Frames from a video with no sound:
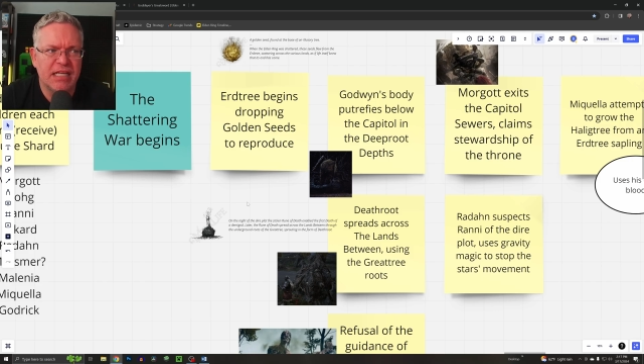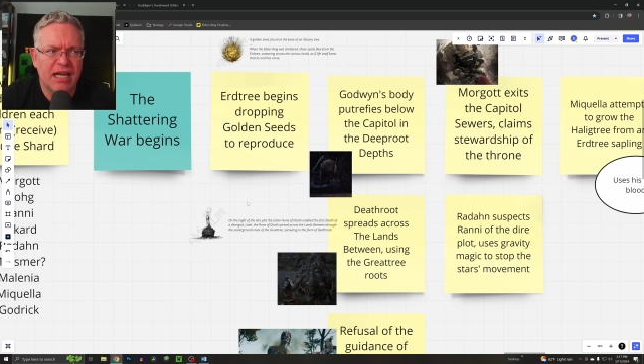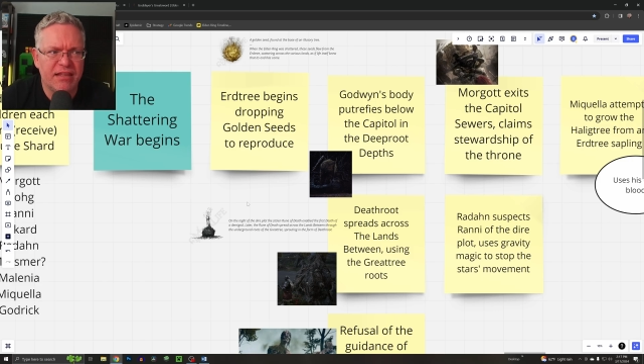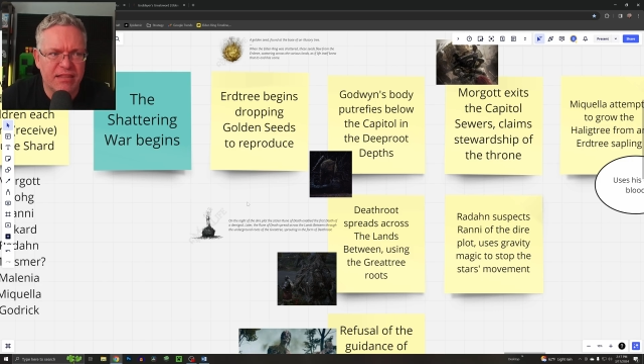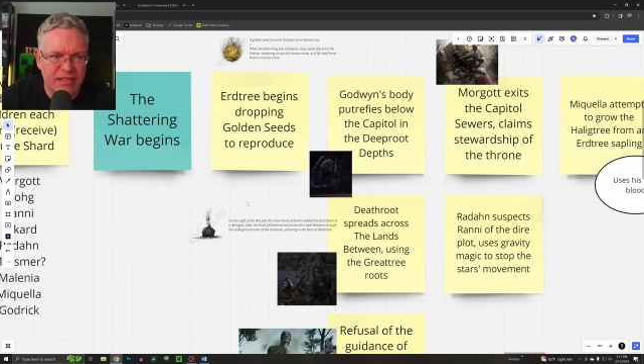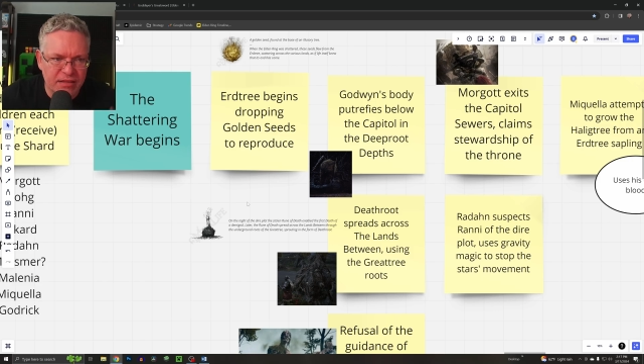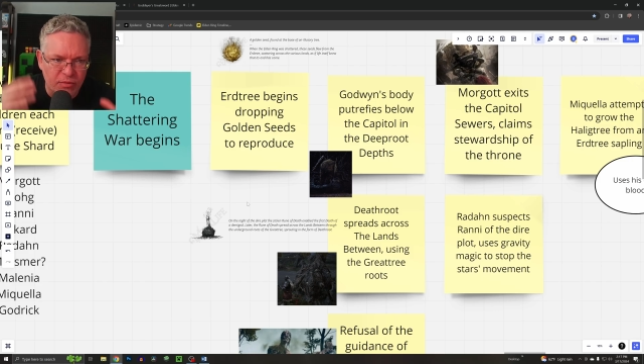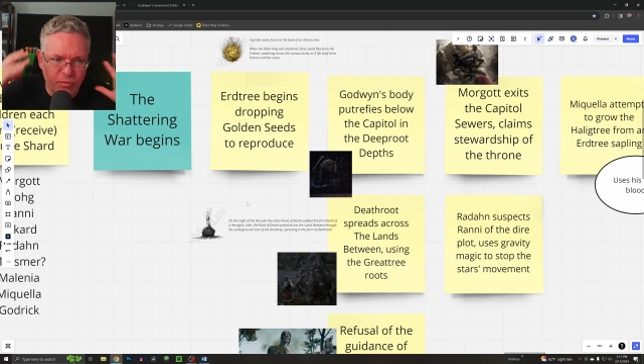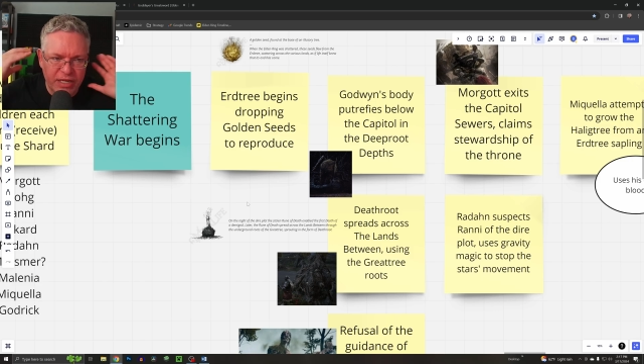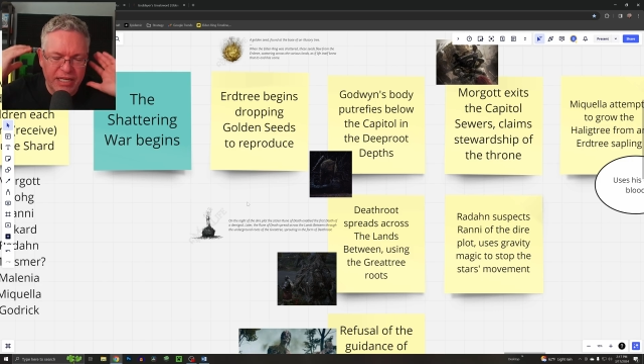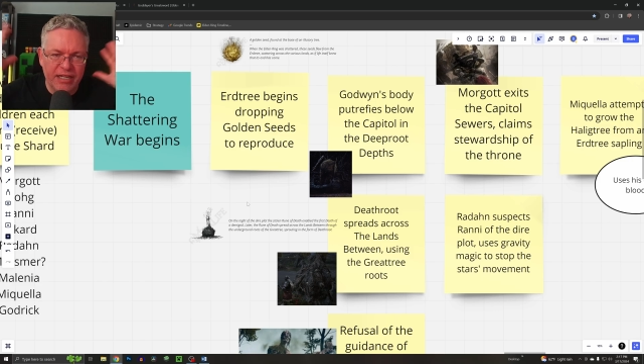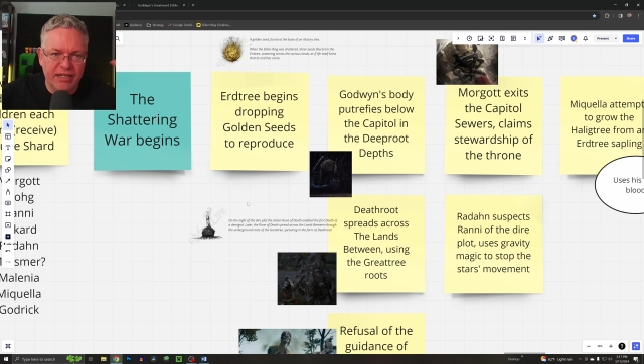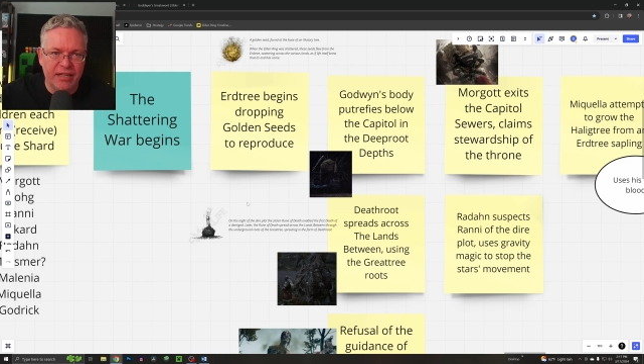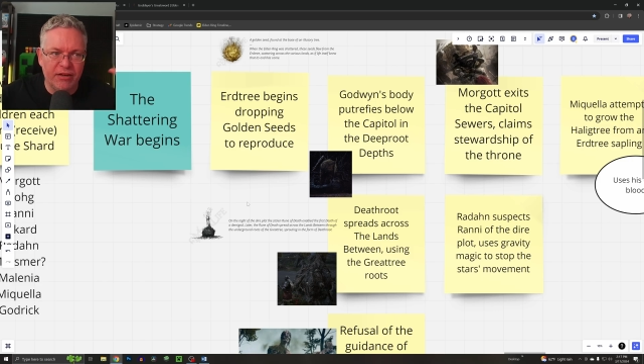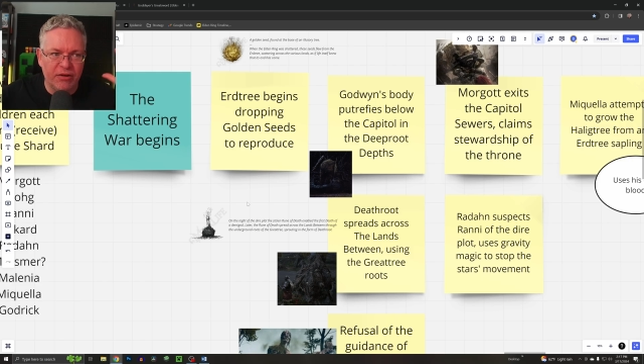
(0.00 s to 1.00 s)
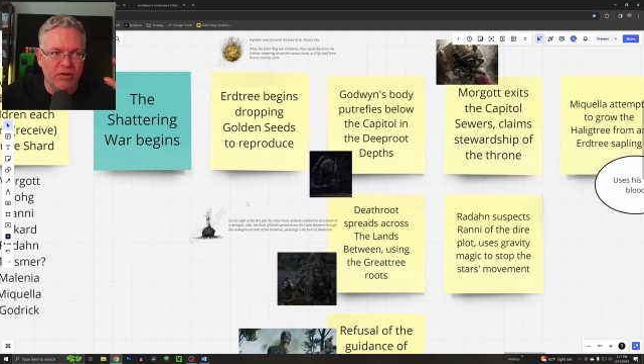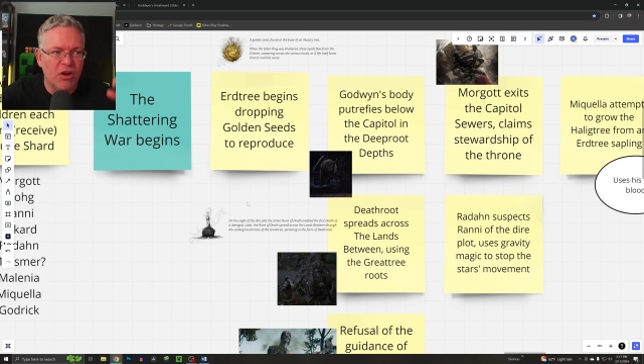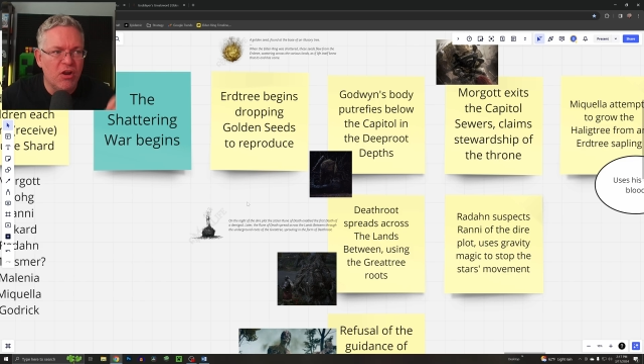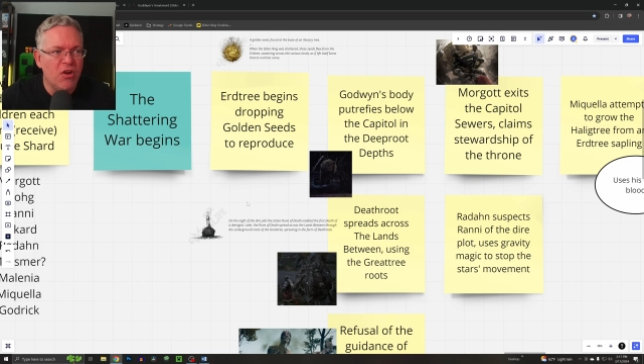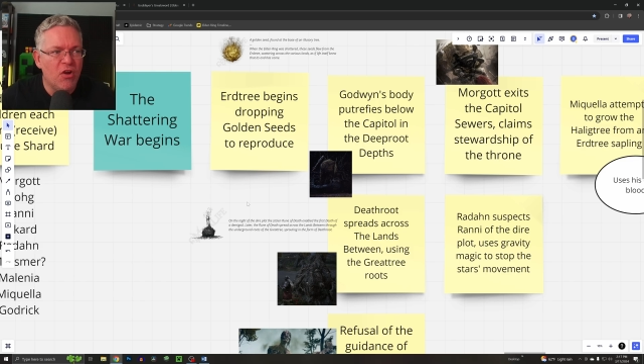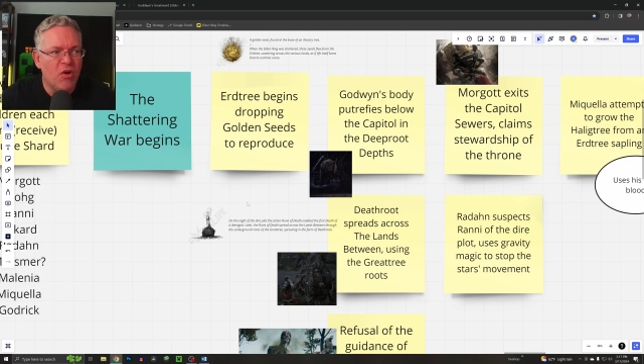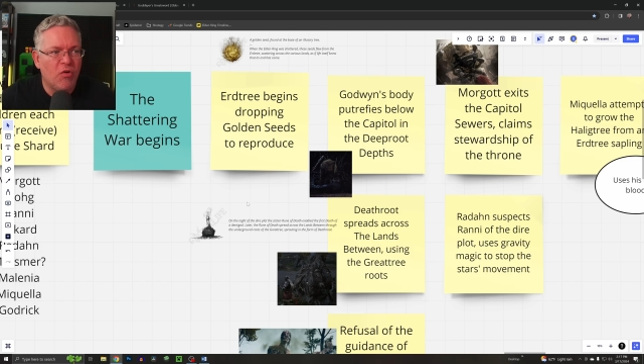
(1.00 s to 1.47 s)
I think that we need to
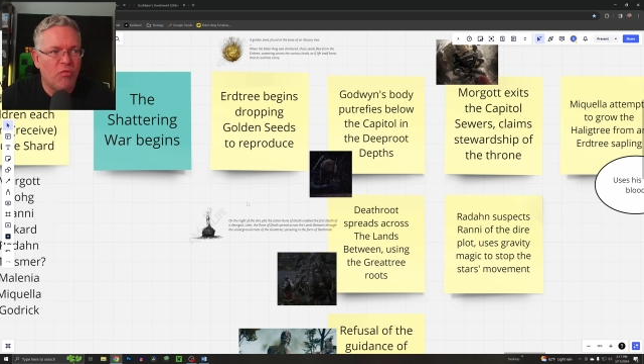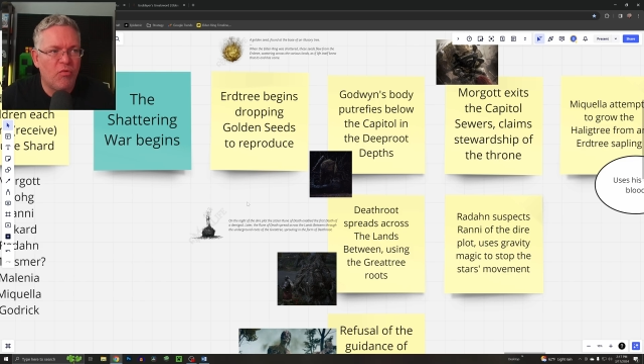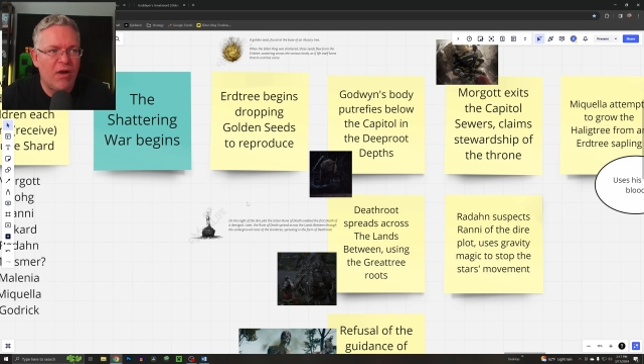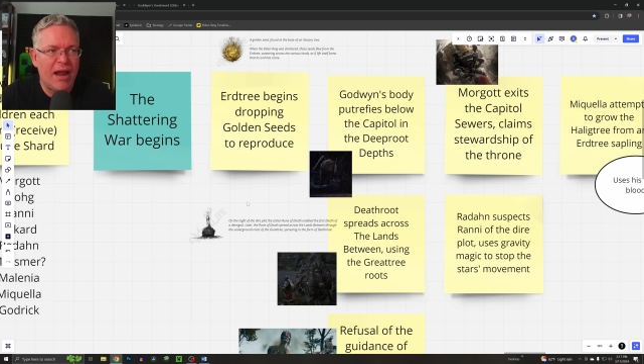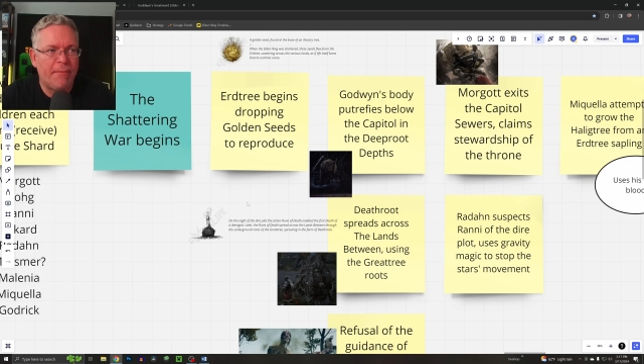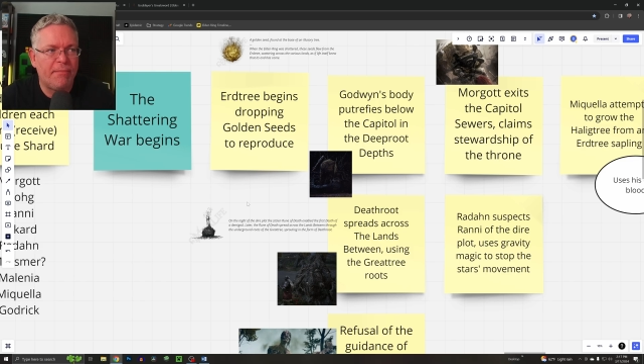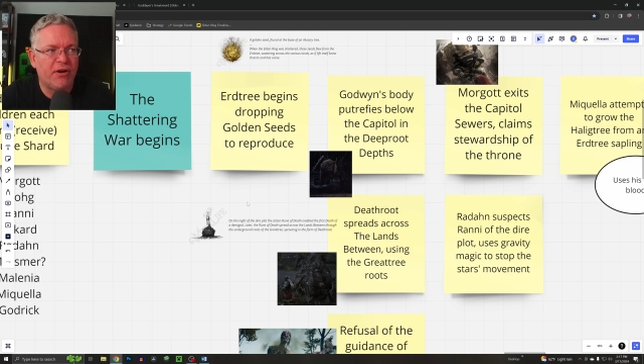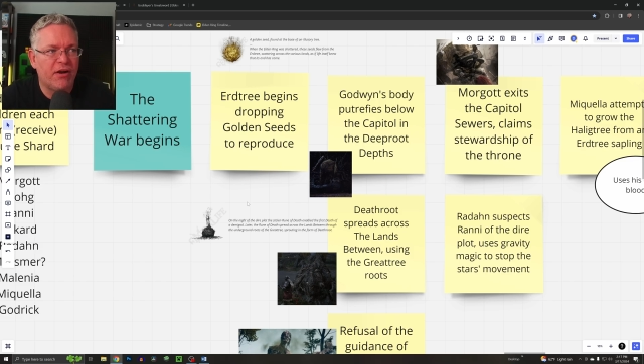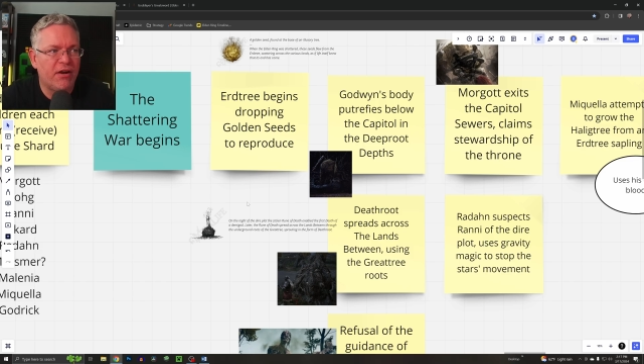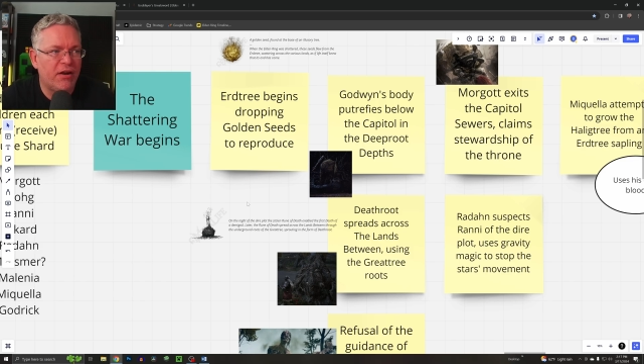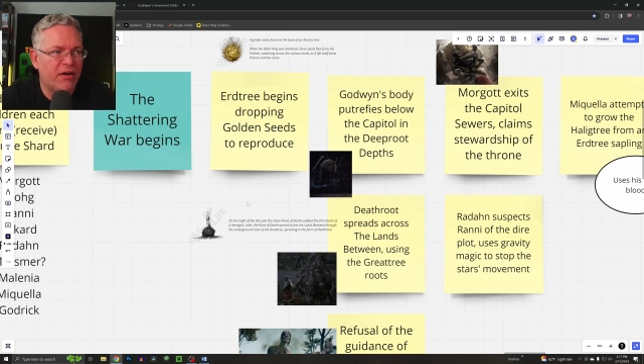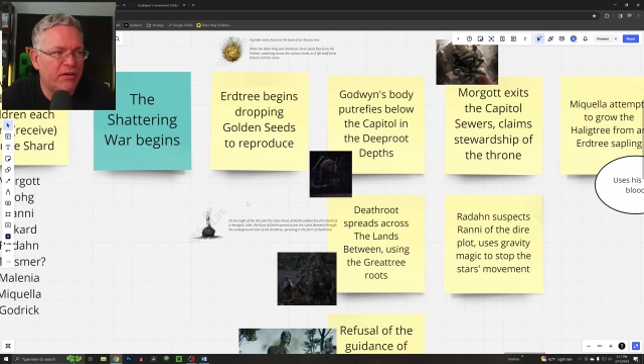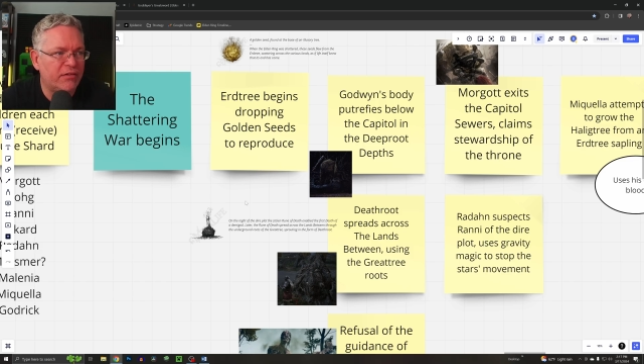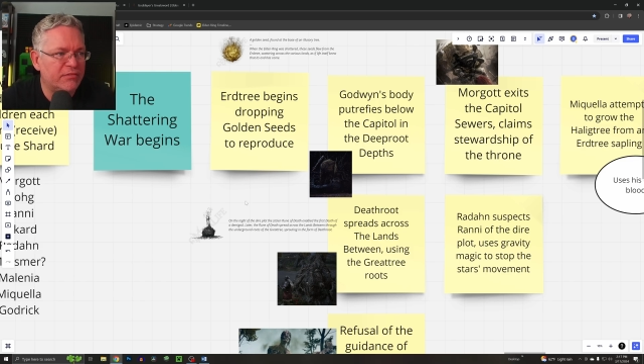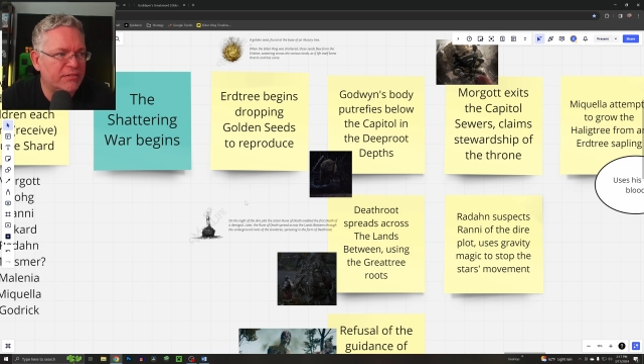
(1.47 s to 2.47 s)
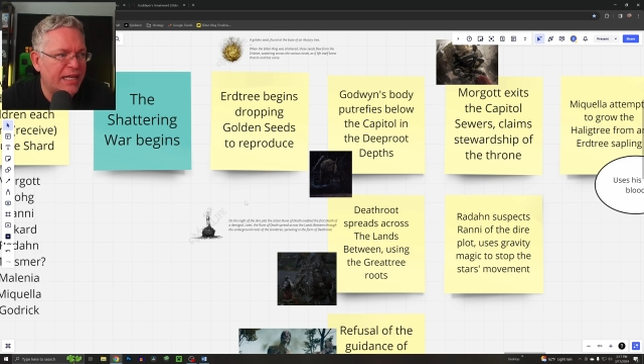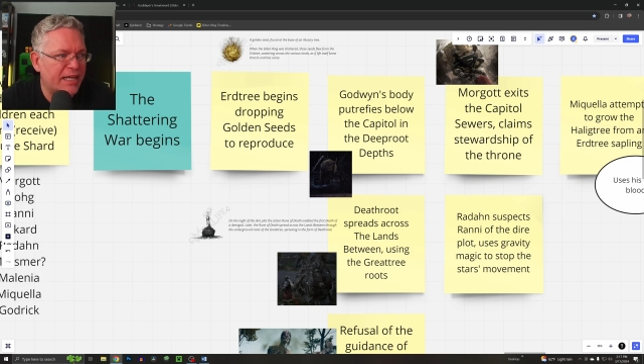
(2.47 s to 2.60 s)
wrap our